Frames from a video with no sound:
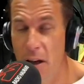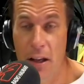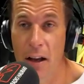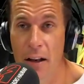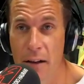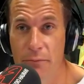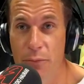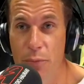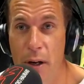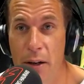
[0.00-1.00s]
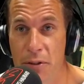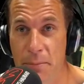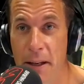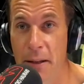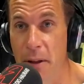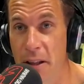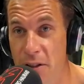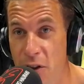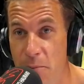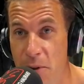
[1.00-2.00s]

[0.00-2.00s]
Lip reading: I really respect him. So, I think he's a good